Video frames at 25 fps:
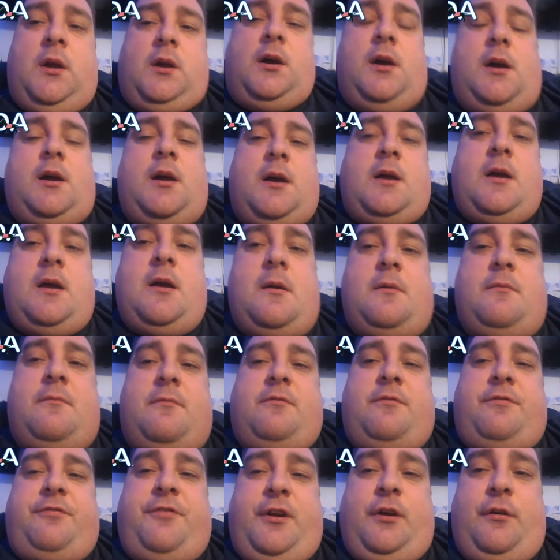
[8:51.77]

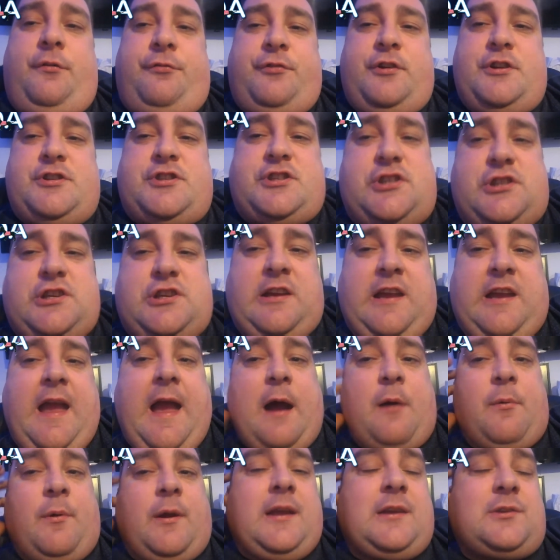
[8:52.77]
Feel free to check it
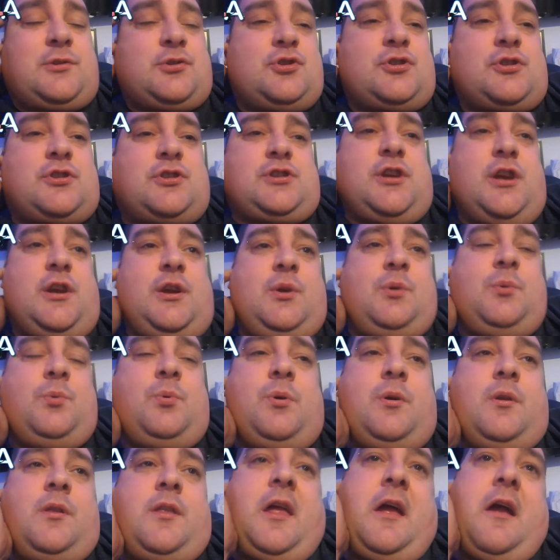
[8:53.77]
out. It does
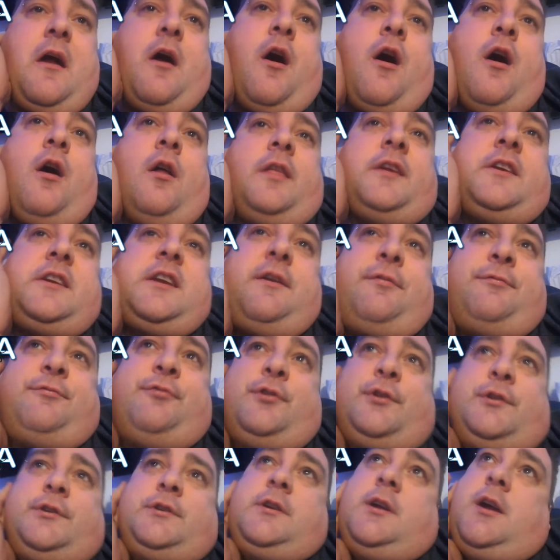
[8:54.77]
do like all the
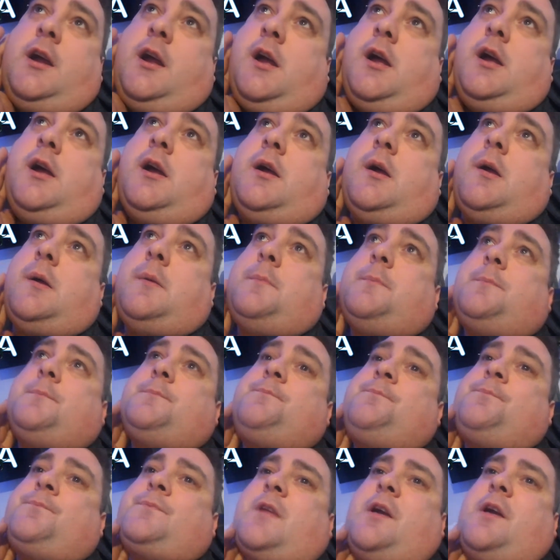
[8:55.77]
different
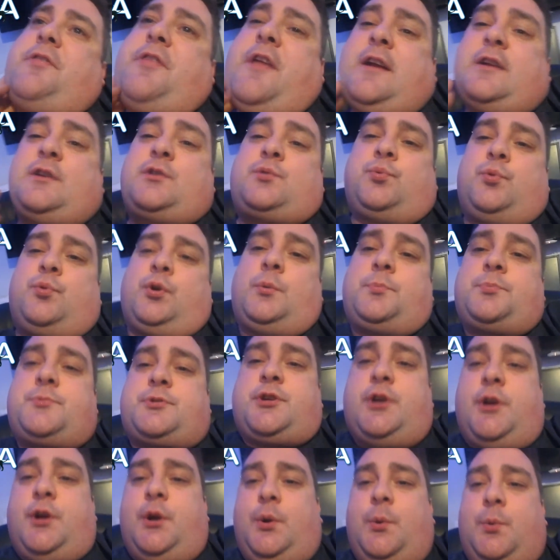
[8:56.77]
things we're up
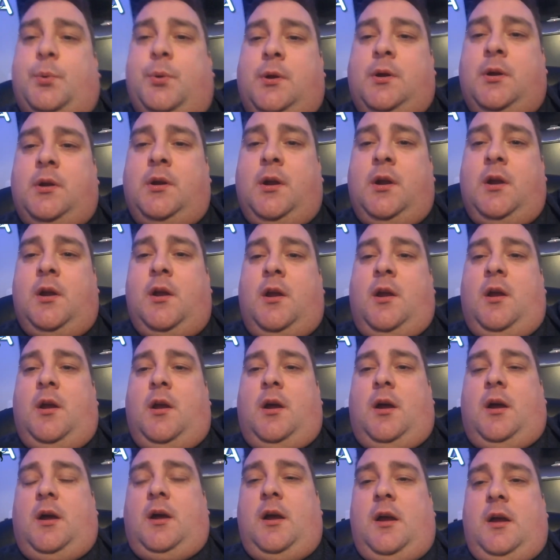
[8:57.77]
to
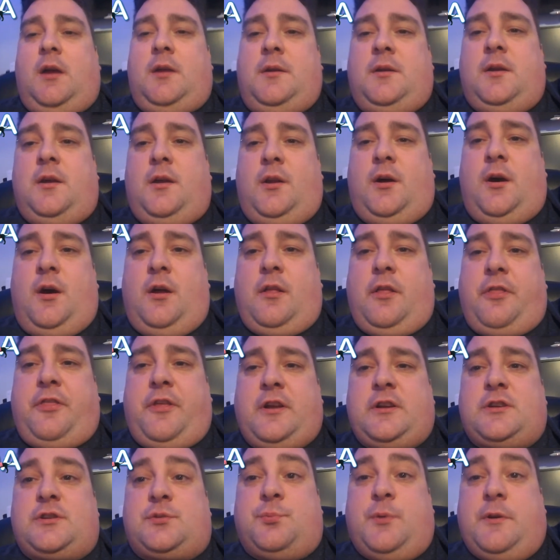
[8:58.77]
and all the
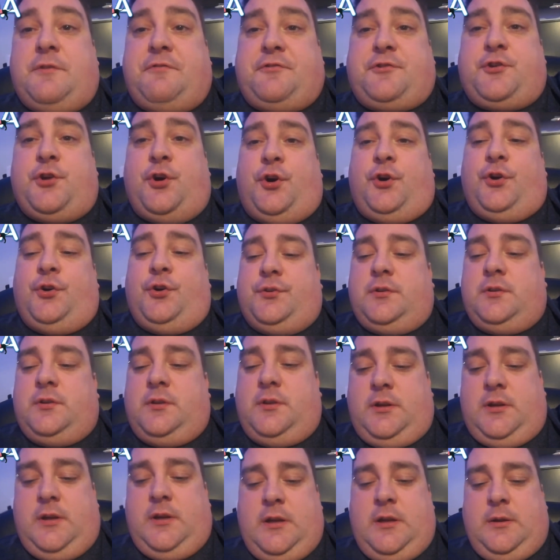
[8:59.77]
things we've done,
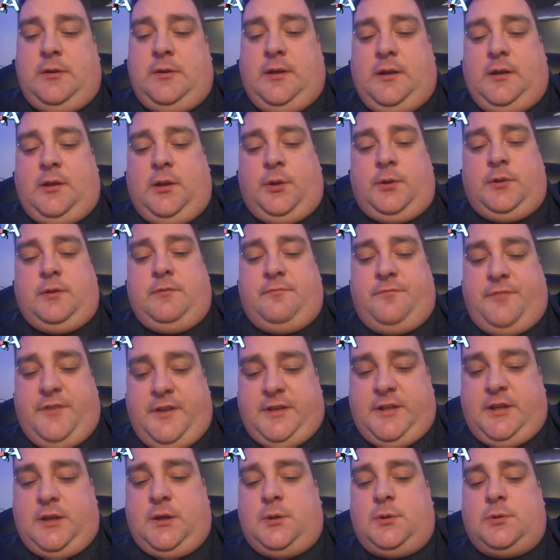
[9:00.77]
including
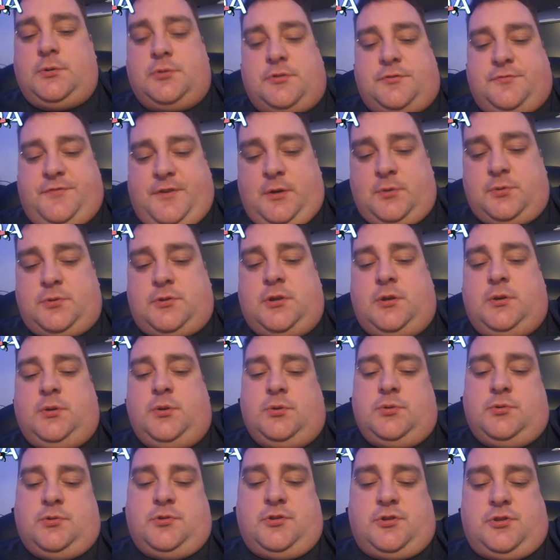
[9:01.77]
videos,
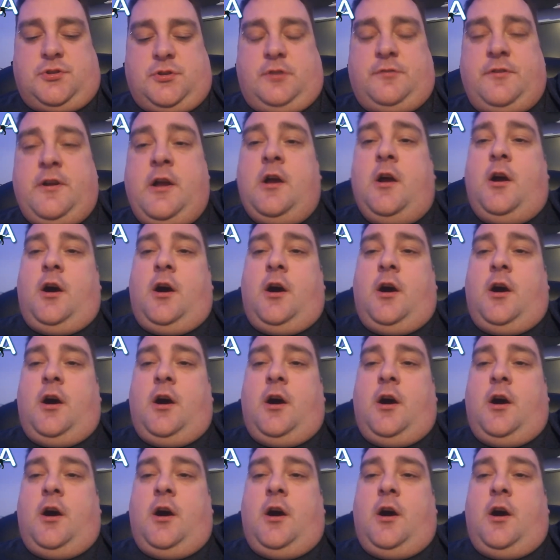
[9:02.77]
photos and stuff.